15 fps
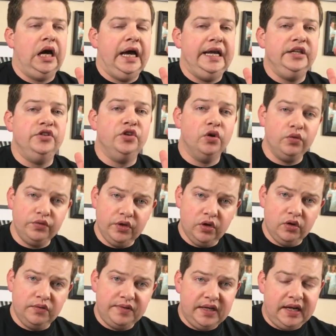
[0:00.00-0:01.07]
I don't
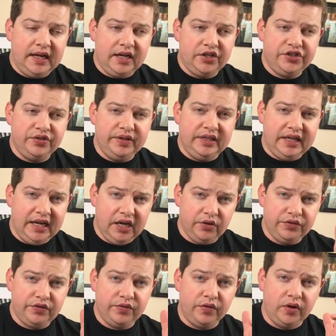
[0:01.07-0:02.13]
know if that actually
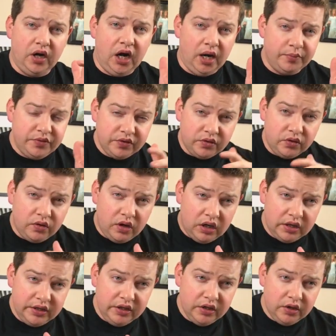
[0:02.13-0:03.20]
counts for optical
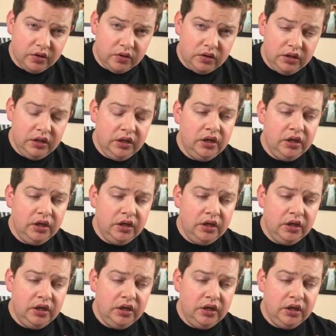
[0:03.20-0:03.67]
audio.